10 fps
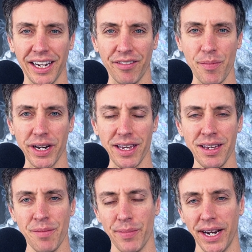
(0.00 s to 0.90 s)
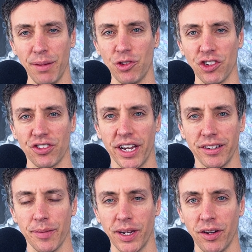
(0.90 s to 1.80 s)
Hey everybody, my name is
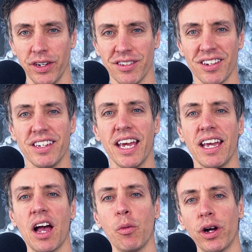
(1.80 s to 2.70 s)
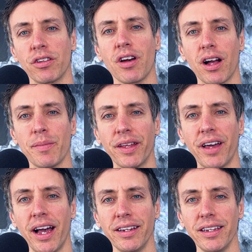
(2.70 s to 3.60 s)
Josiah Thibodeau, and today I want to talk
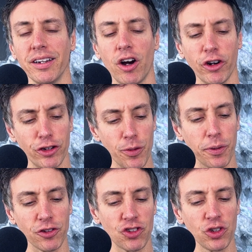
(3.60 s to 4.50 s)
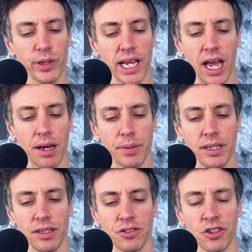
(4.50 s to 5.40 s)
about the idea, are you pursuing
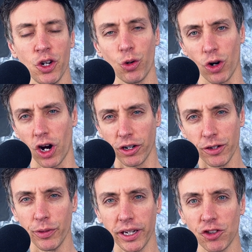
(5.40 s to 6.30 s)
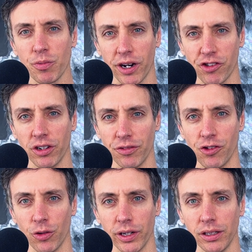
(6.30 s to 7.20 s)
happiness or are you an expression
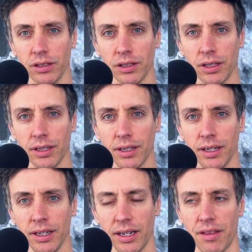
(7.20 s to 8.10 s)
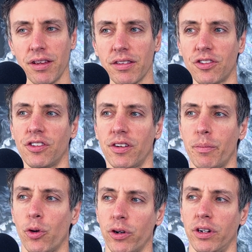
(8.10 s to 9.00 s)
of joy? And I think this is
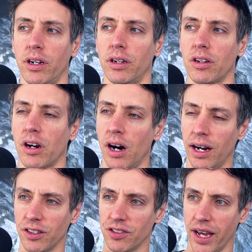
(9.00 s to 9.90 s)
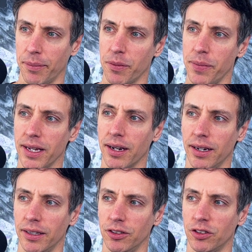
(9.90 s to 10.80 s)
an important concept
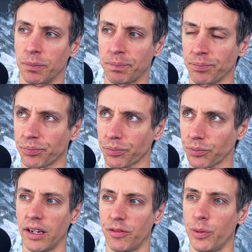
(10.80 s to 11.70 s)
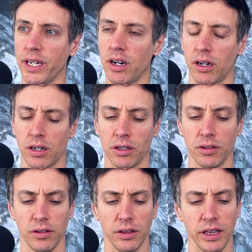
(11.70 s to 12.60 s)
because if we
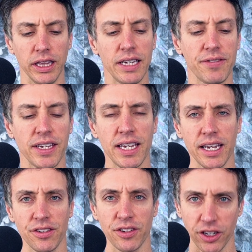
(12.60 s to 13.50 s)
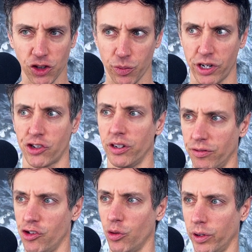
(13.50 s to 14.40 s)
are living as an
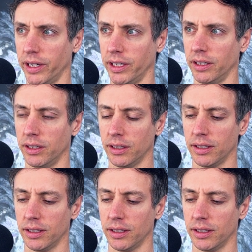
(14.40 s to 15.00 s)
expression of joy,